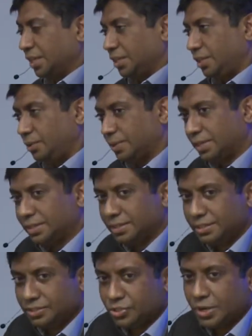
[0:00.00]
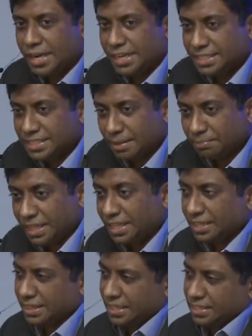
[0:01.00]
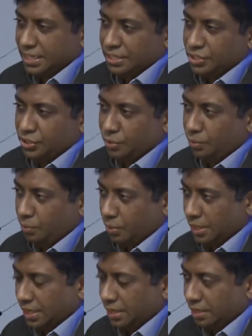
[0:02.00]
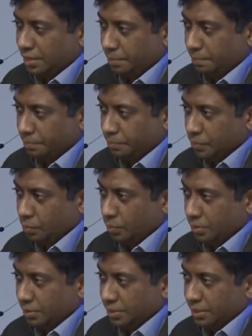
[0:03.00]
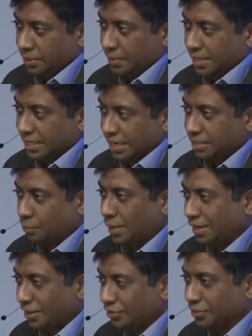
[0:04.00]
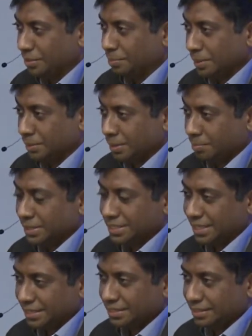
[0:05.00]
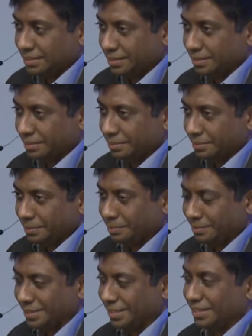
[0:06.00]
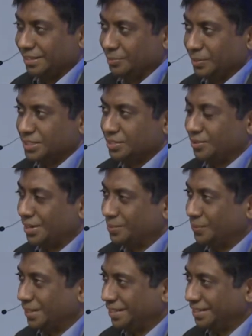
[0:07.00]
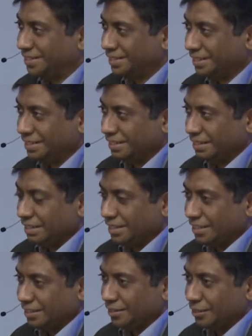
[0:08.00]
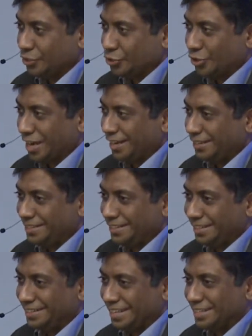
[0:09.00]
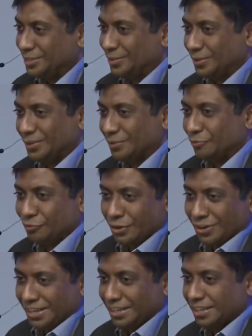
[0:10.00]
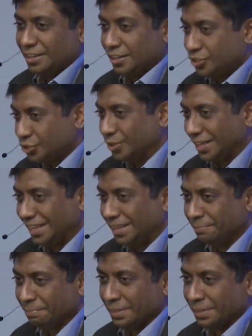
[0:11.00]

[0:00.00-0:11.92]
you are training something that takes you, at 100%, what's the right word? Literality. It takes you very literally,